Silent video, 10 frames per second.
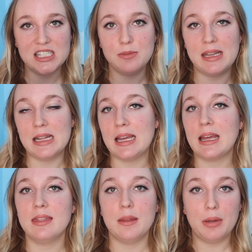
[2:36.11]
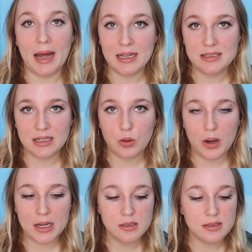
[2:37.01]
meaning like the plastic
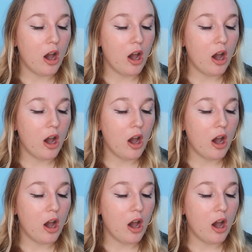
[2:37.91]
ones.